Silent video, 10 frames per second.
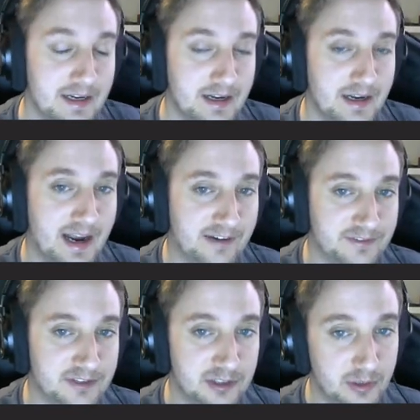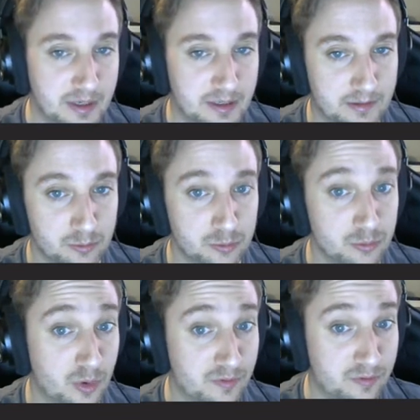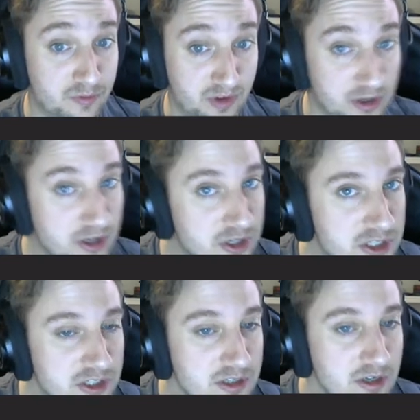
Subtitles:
have to do a reverse